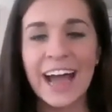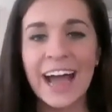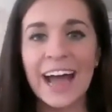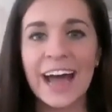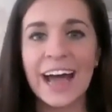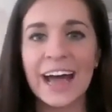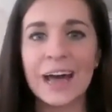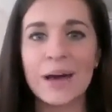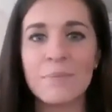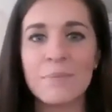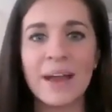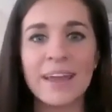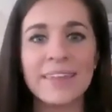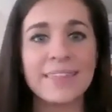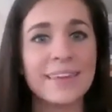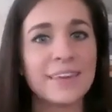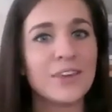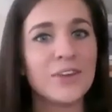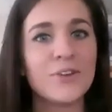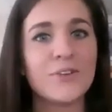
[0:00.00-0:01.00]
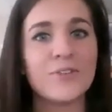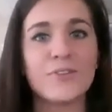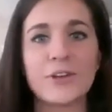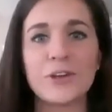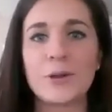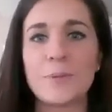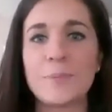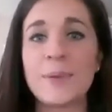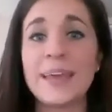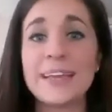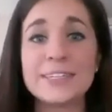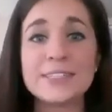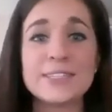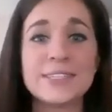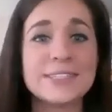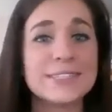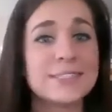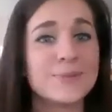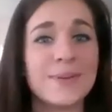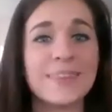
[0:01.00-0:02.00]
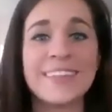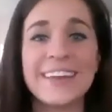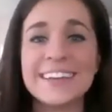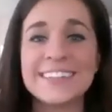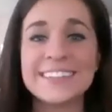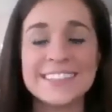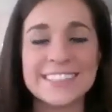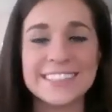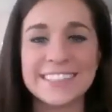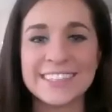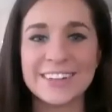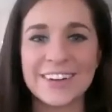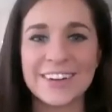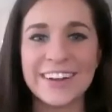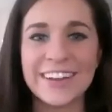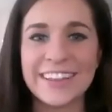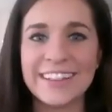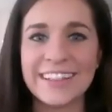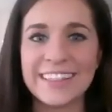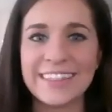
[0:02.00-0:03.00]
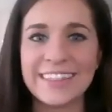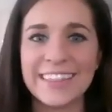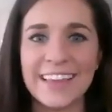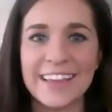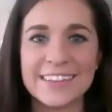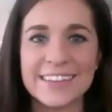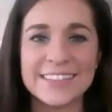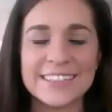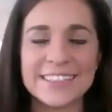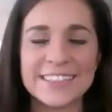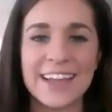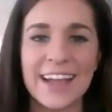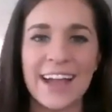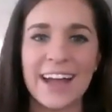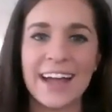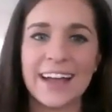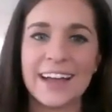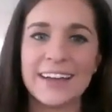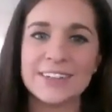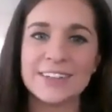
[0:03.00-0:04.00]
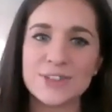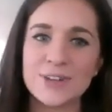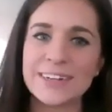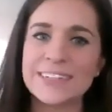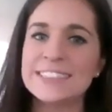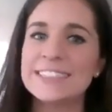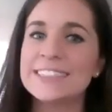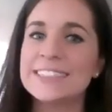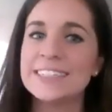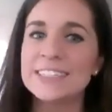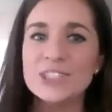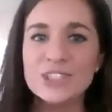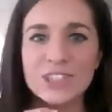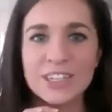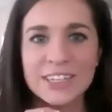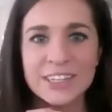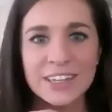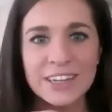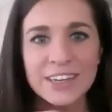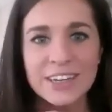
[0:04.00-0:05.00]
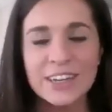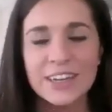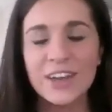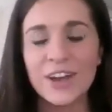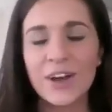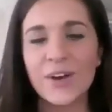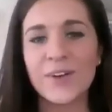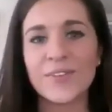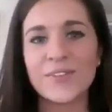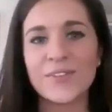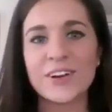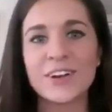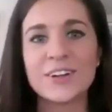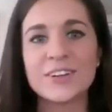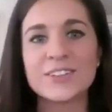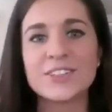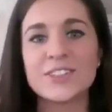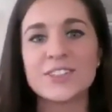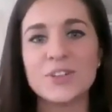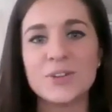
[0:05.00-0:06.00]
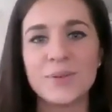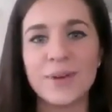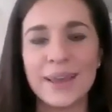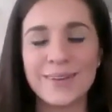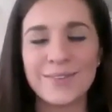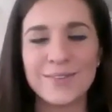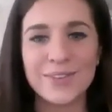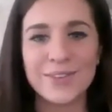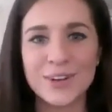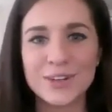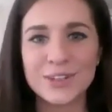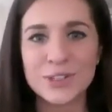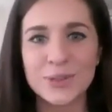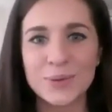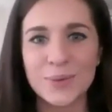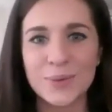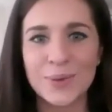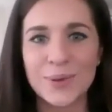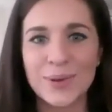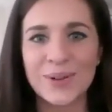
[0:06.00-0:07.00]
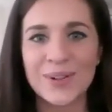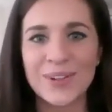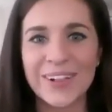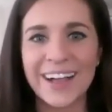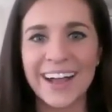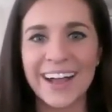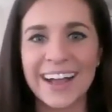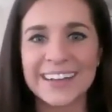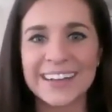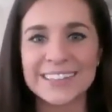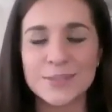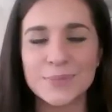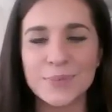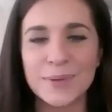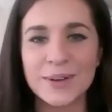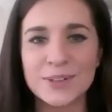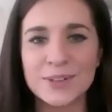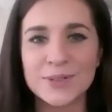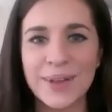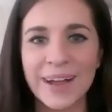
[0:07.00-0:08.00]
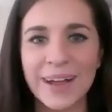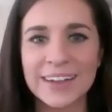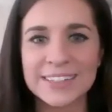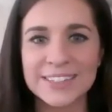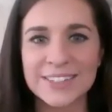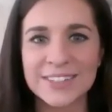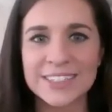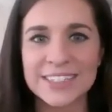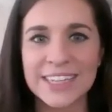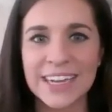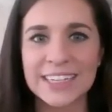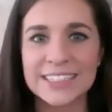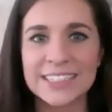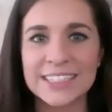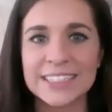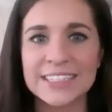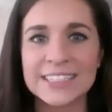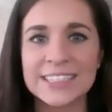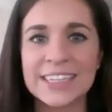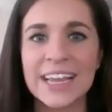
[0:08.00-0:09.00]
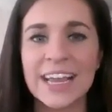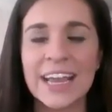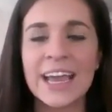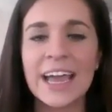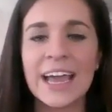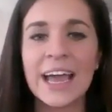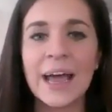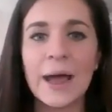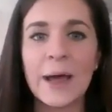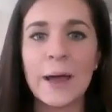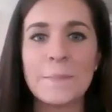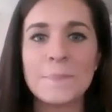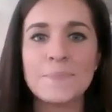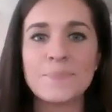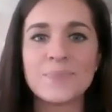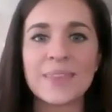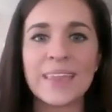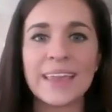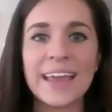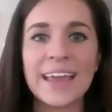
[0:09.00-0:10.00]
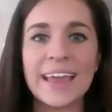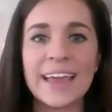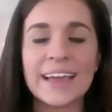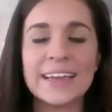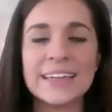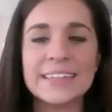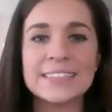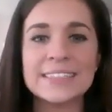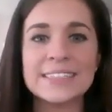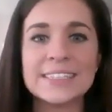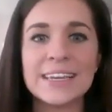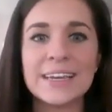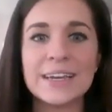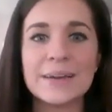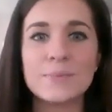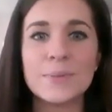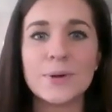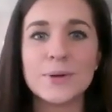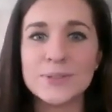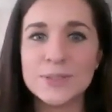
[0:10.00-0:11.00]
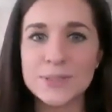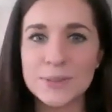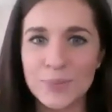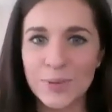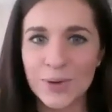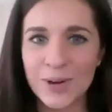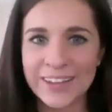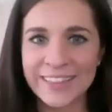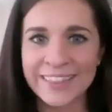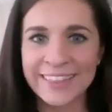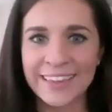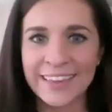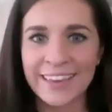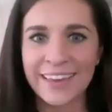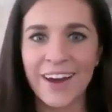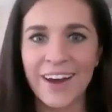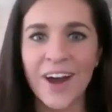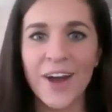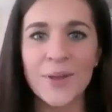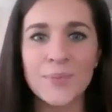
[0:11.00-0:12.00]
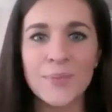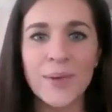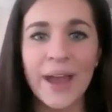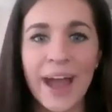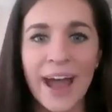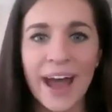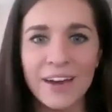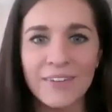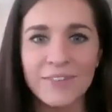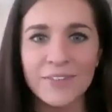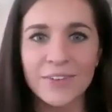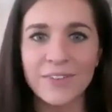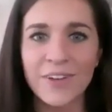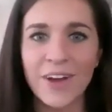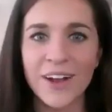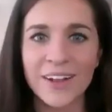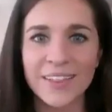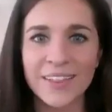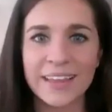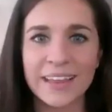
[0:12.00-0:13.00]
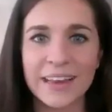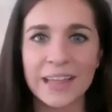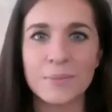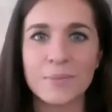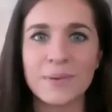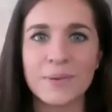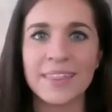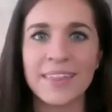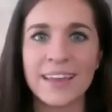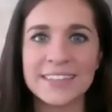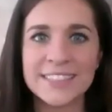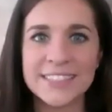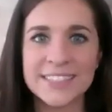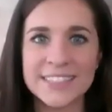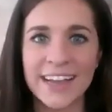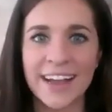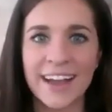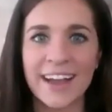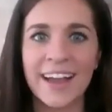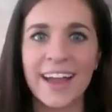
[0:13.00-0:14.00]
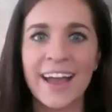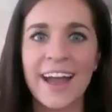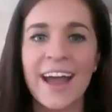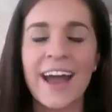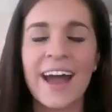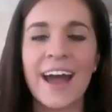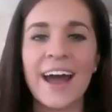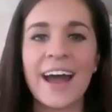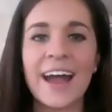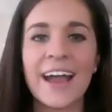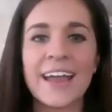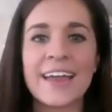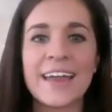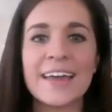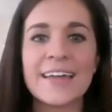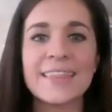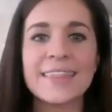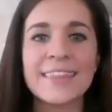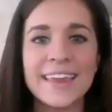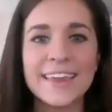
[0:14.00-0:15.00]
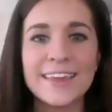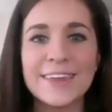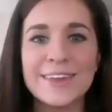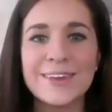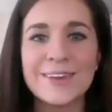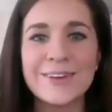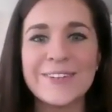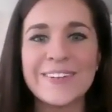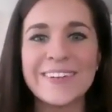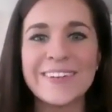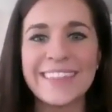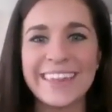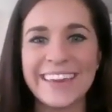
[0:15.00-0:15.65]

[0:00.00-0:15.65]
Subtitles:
I thank you for your patience with us during this transition over to a virtual spiritual exercises. And most importantly, on behalf of Our Lady of Bethesda, I thank you